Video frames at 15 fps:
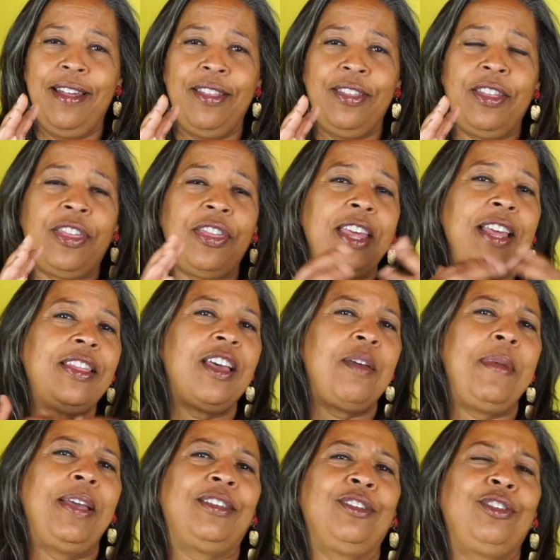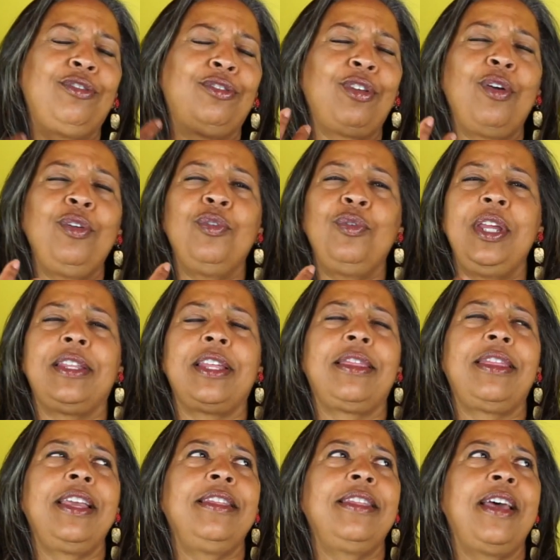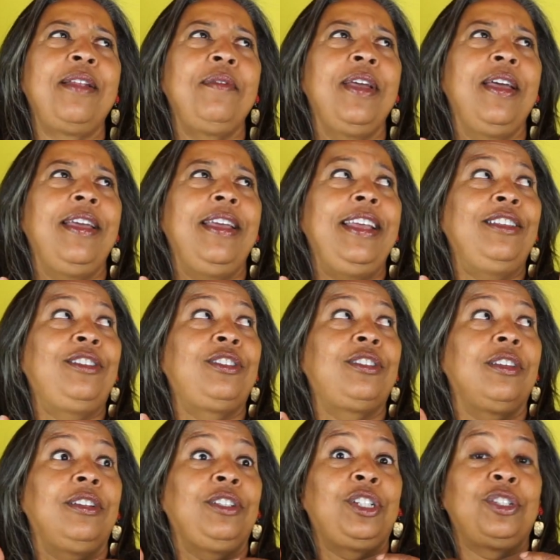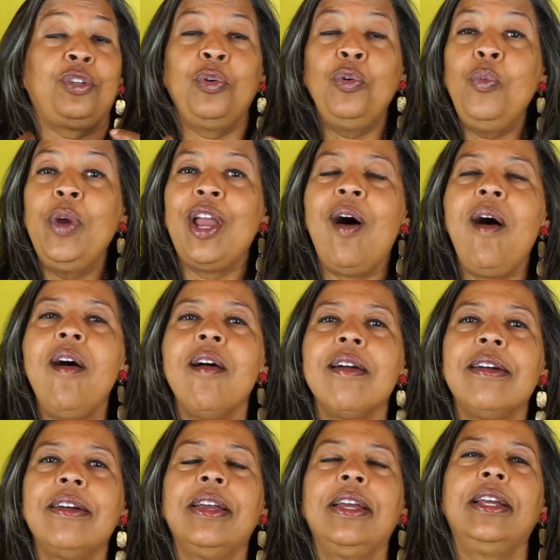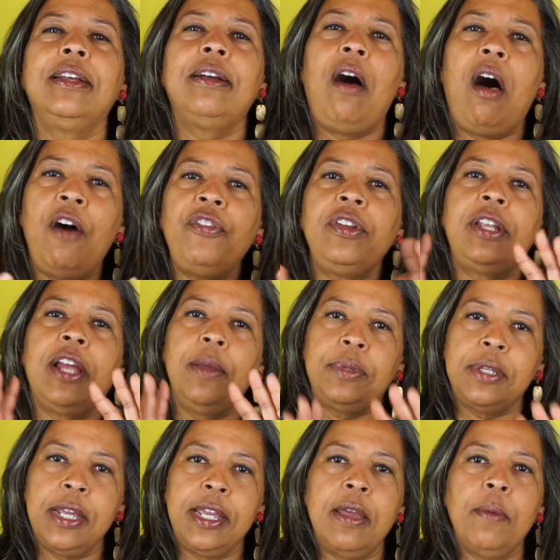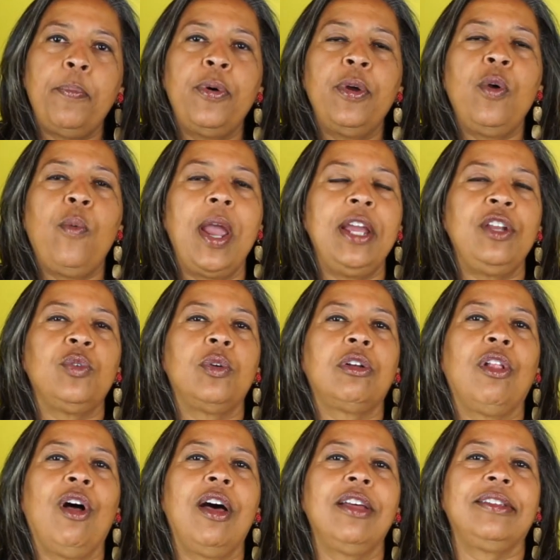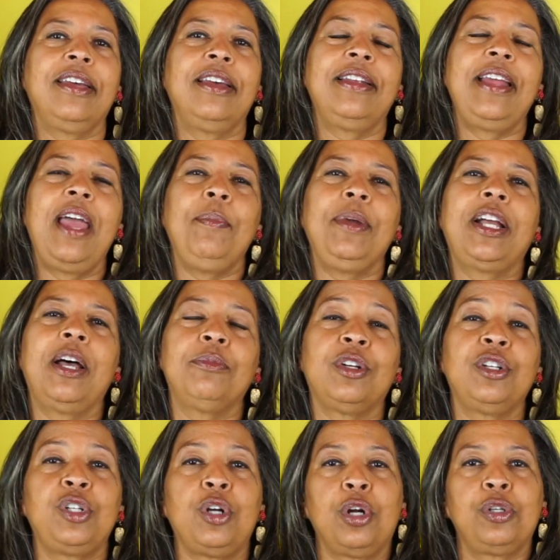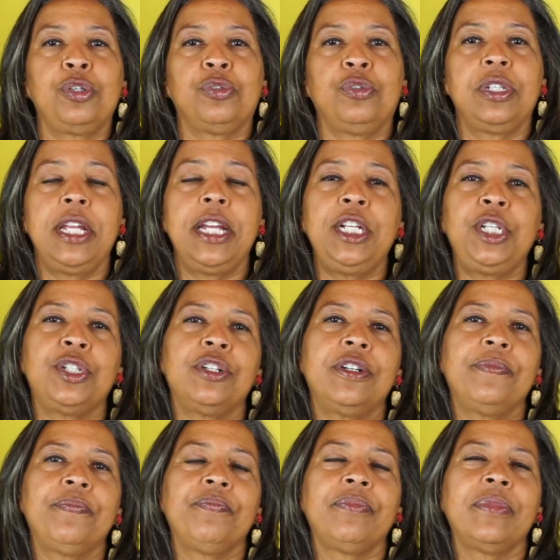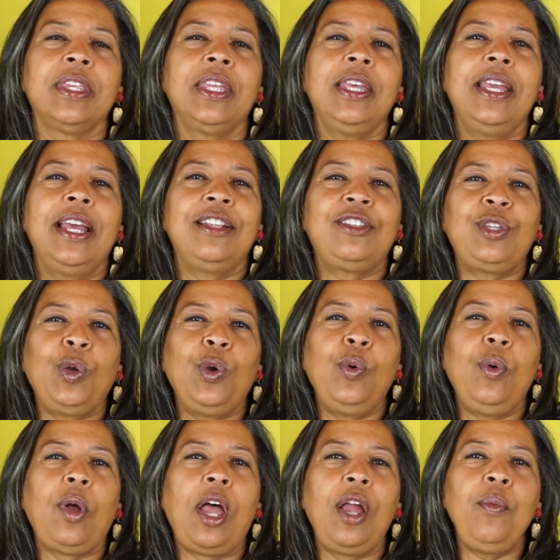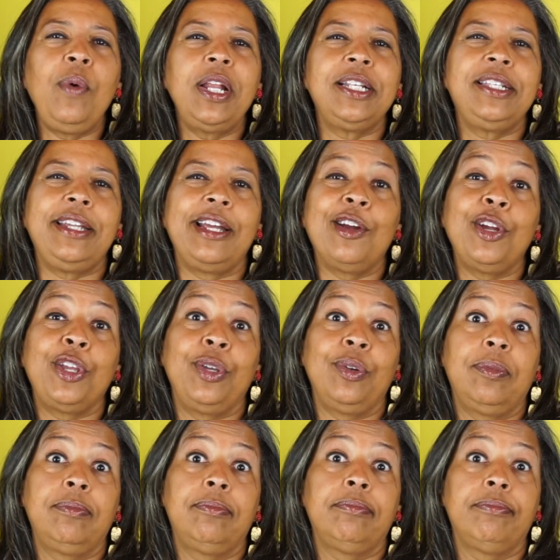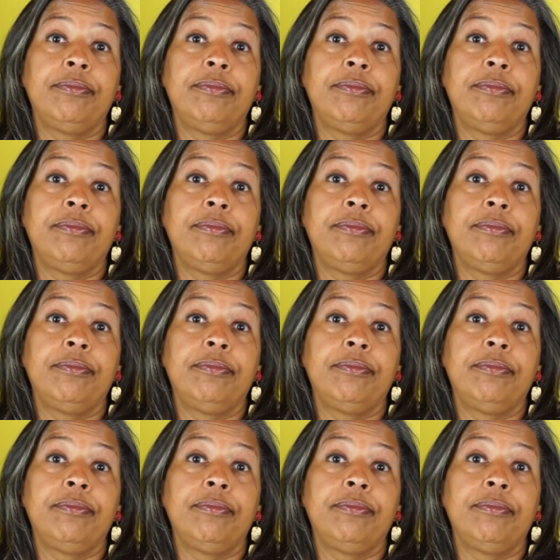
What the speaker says: the thing that makes us so unique, the thing that is just who we are, oftentimes can get put away into a closet and becomes our dark jeweled nature. And so I want to dare you